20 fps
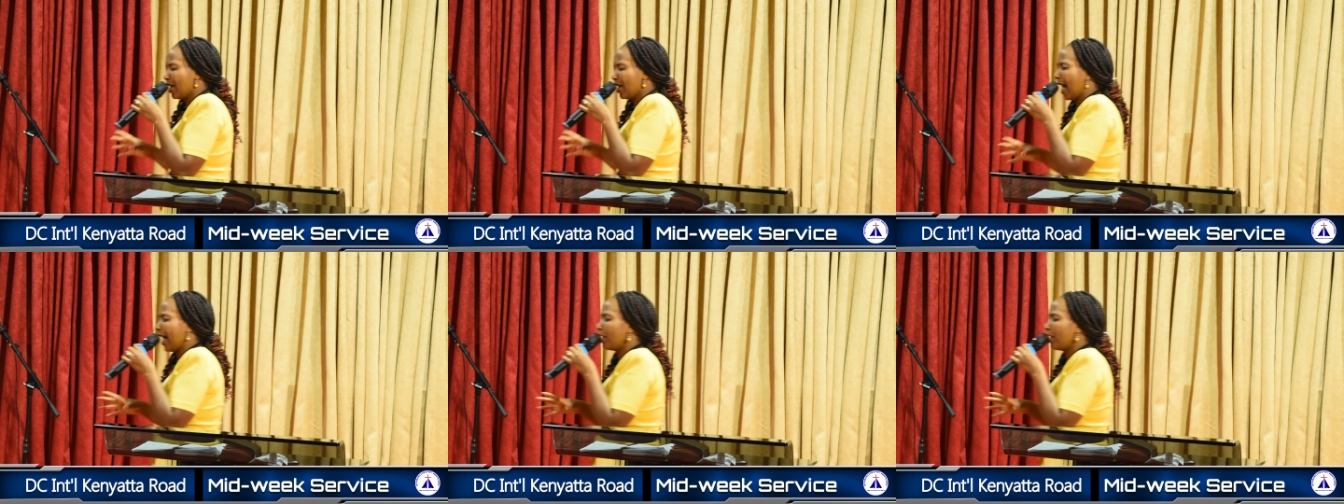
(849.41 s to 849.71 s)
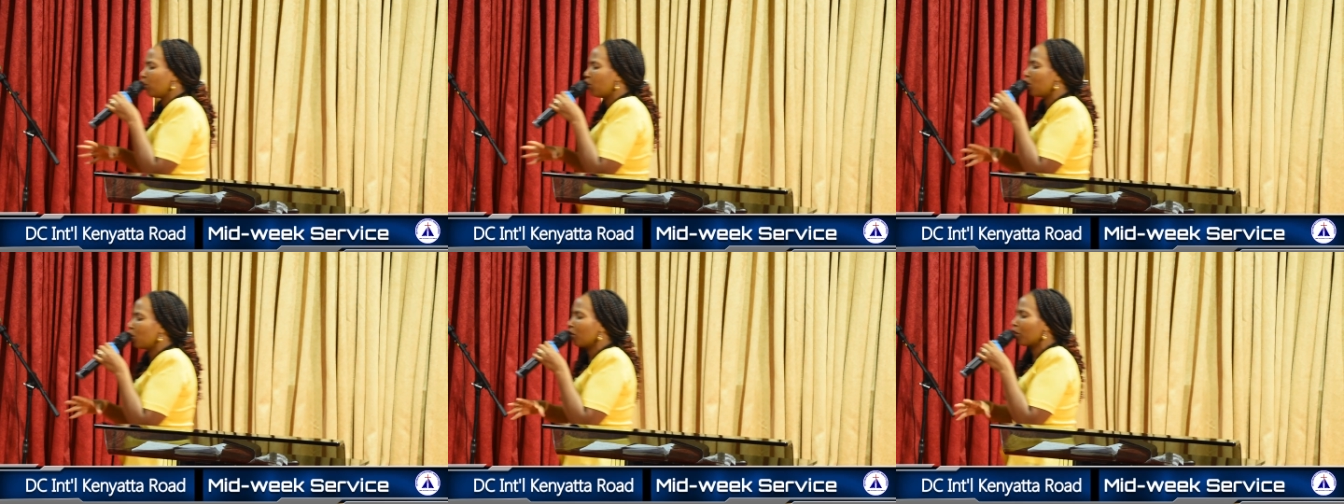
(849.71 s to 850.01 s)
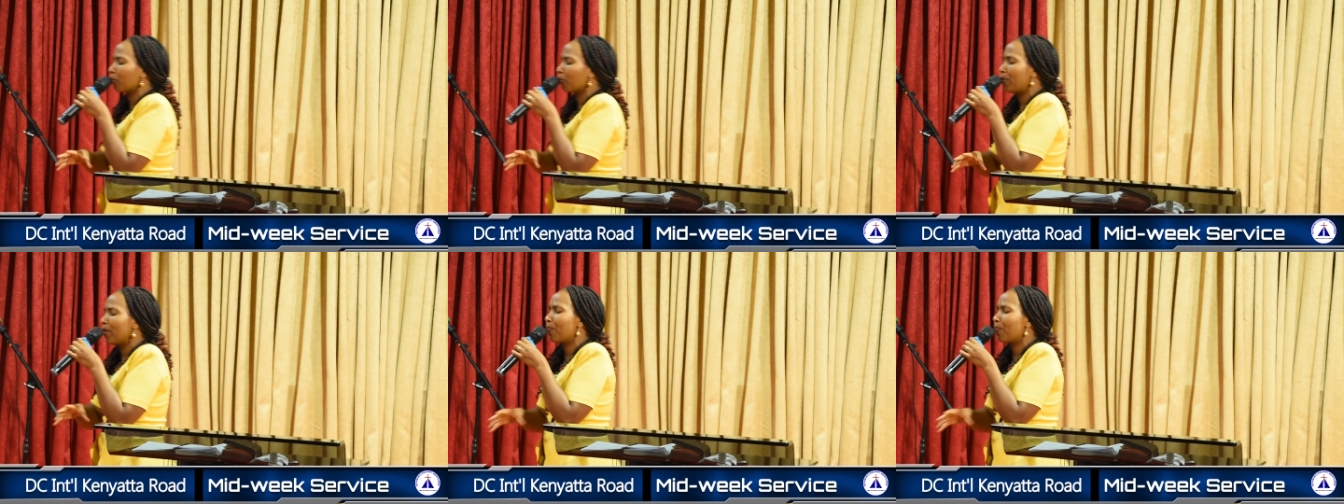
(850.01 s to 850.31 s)
I know
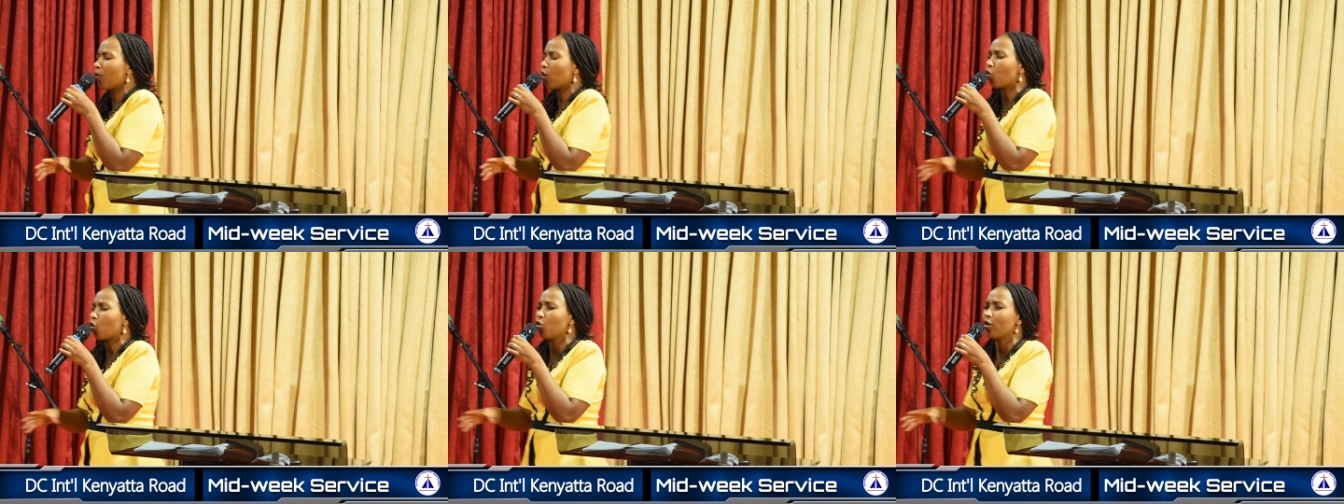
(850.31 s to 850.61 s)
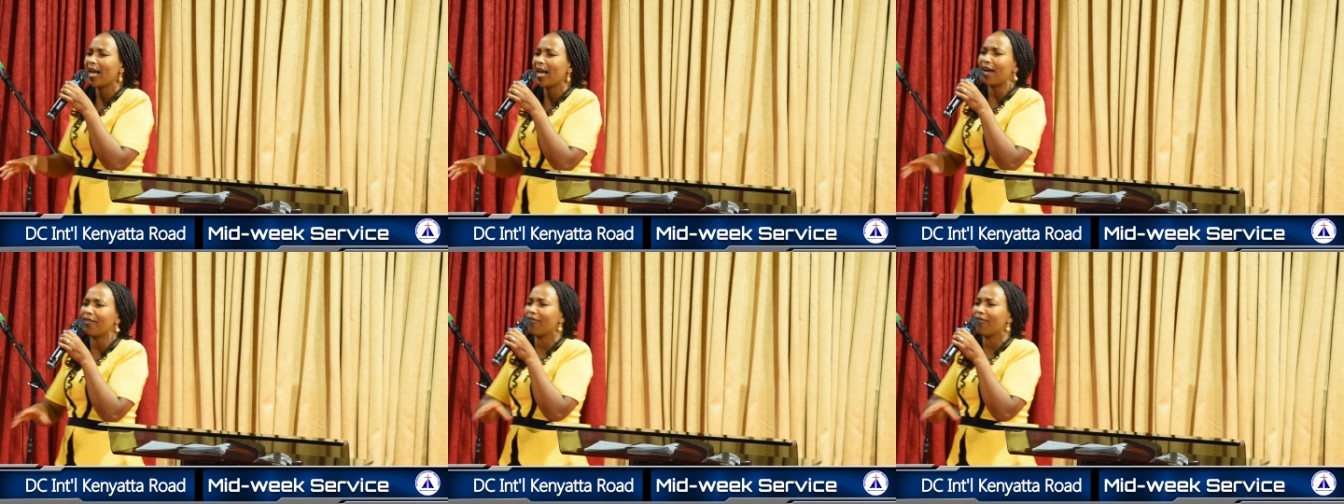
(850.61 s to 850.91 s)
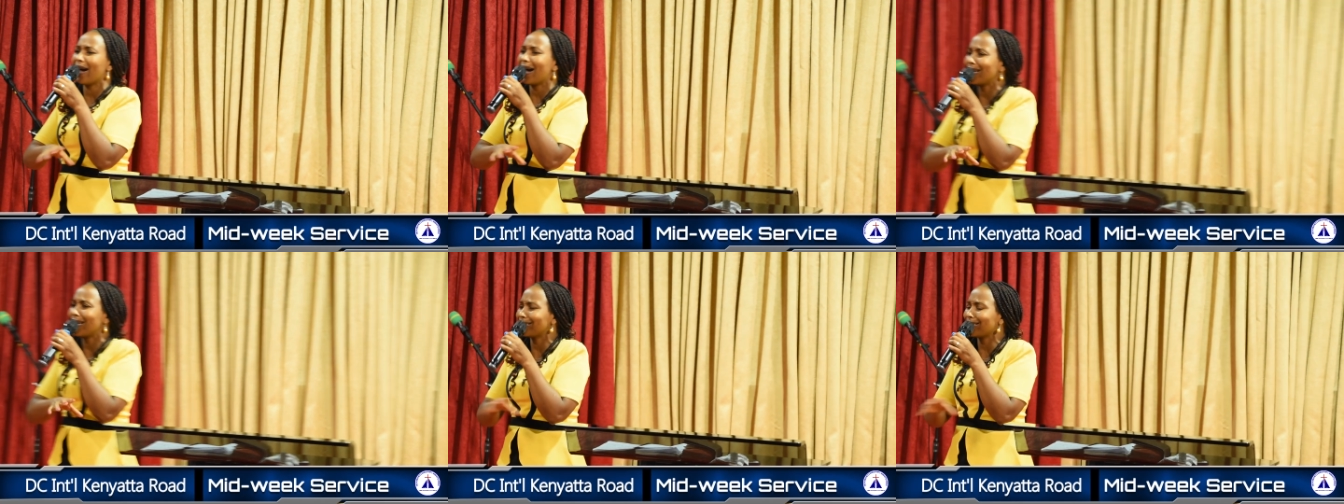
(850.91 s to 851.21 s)
people could have
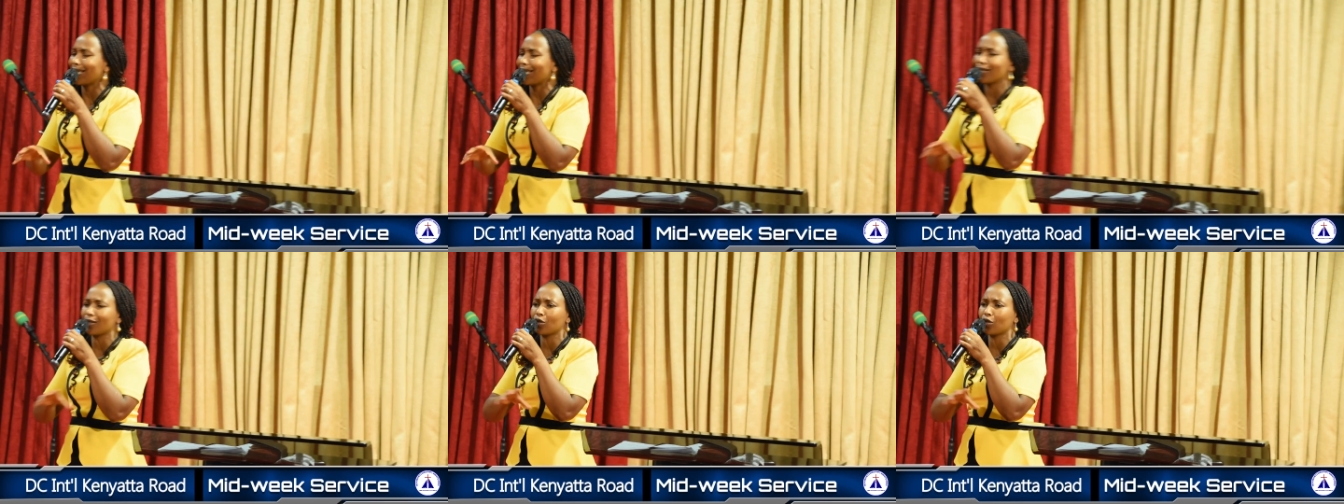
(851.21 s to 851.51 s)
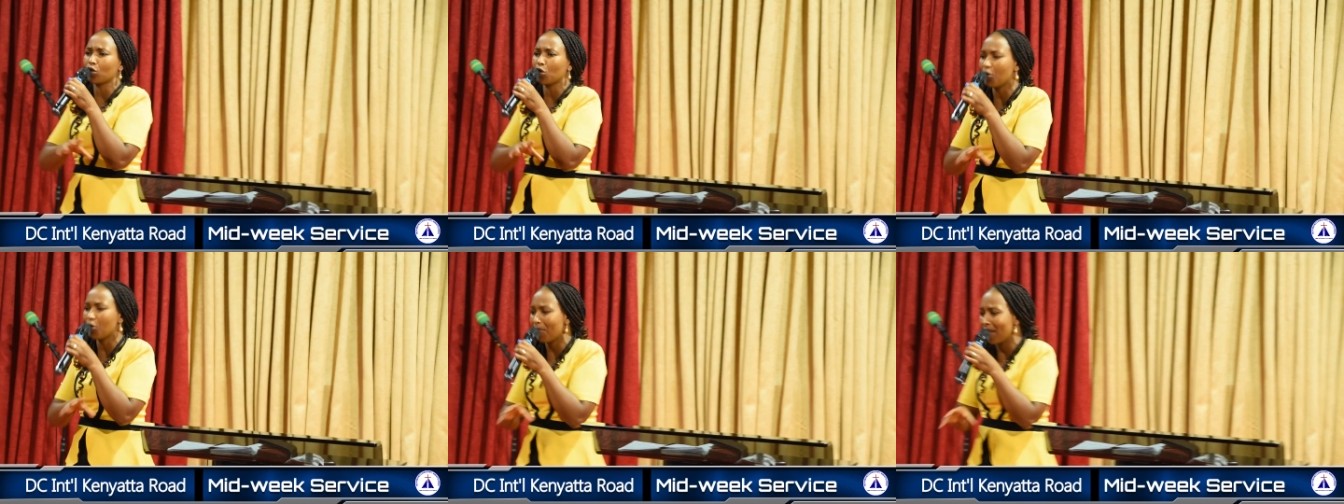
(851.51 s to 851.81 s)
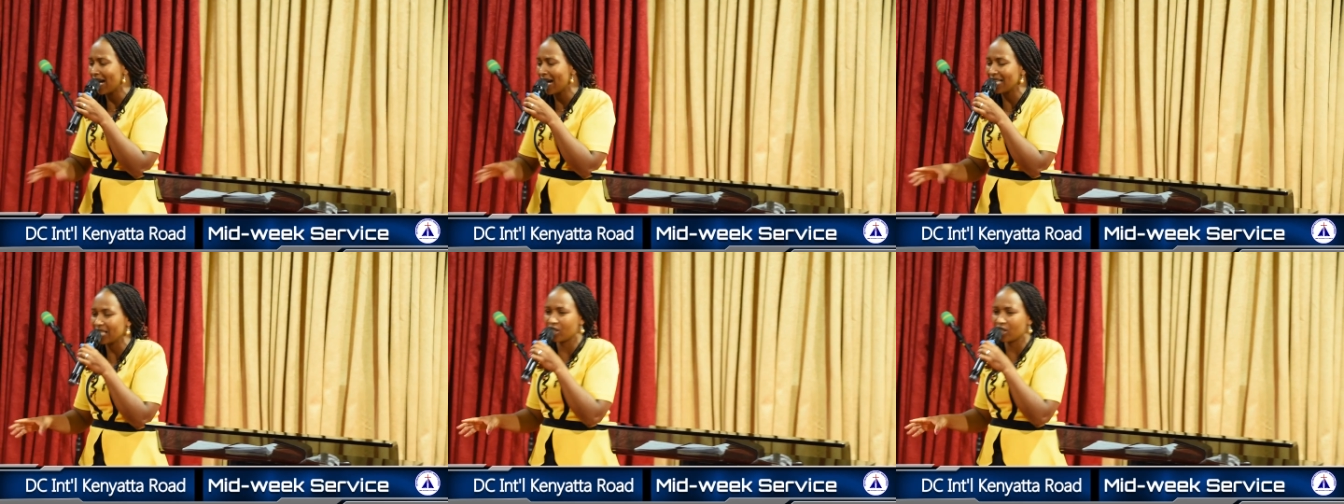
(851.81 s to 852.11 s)
hurt us so
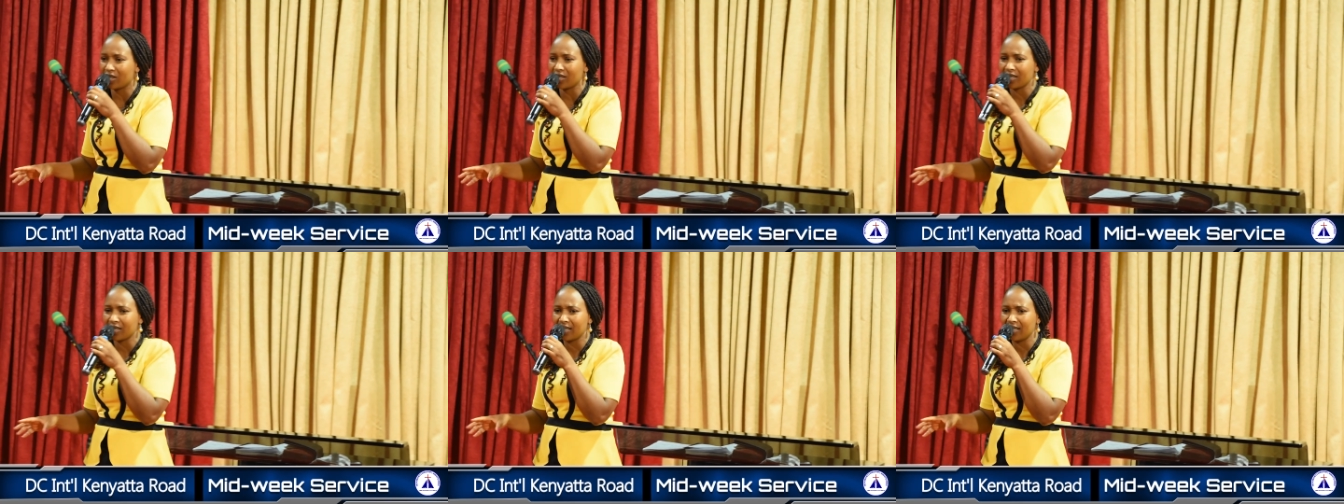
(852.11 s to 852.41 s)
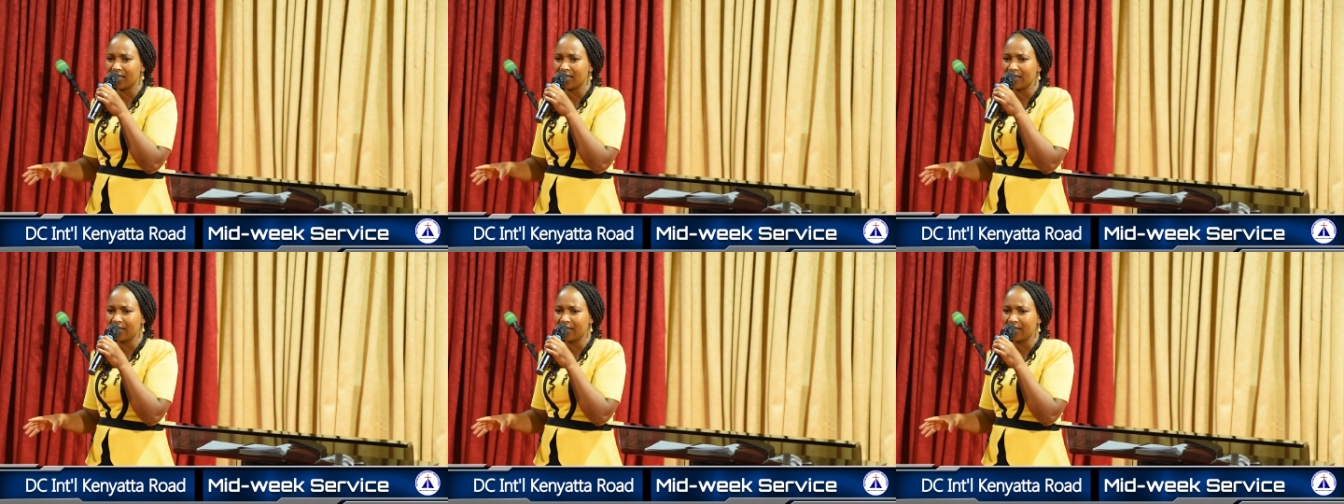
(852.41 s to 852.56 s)
much.